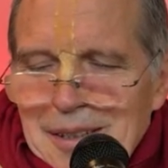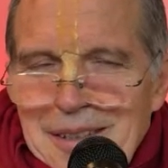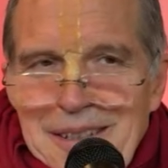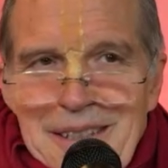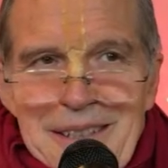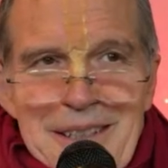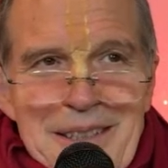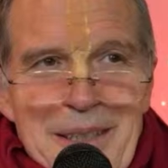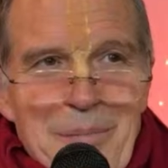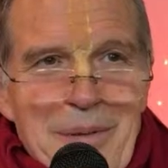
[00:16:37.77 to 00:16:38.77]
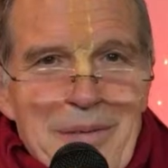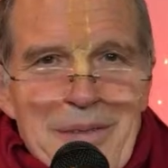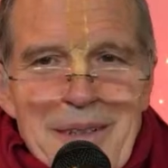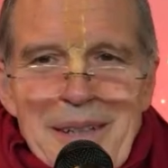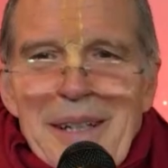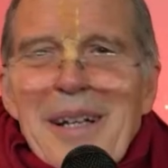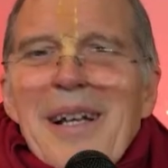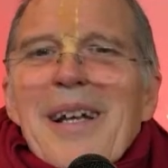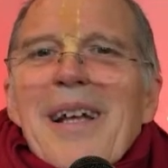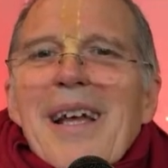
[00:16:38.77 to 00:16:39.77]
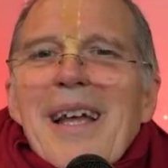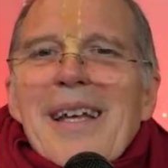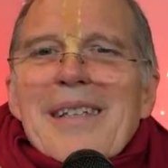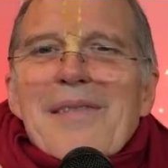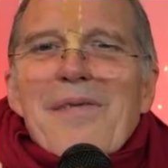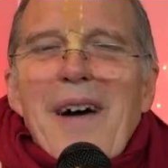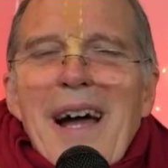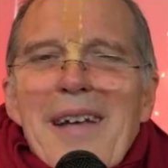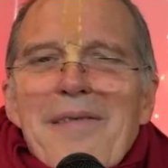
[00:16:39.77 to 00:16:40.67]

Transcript: this is a simple one. It's five